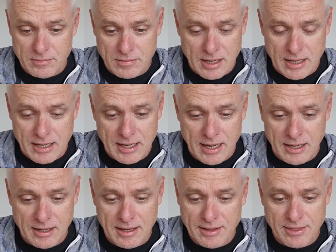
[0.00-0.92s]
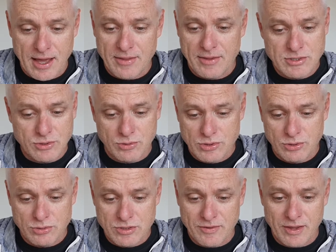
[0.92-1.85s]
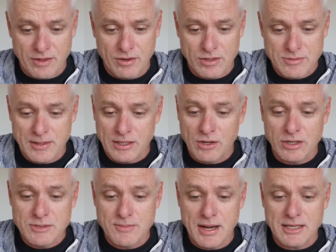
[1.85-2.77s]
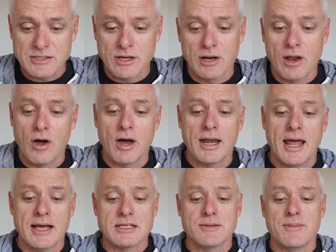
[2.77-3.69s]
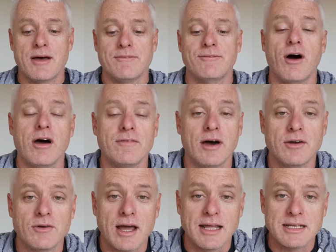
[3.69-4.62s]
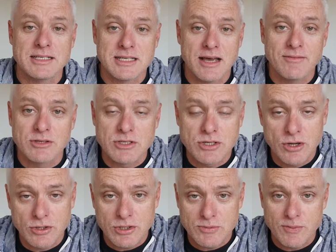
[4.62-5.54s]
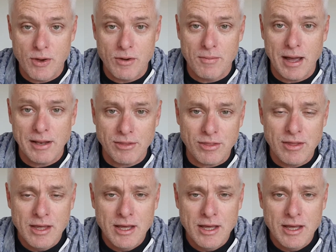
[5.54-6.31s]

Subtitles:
And then underneath that, there's all sorts of other cosmetics. Cosmetics online has about 587 searches per month.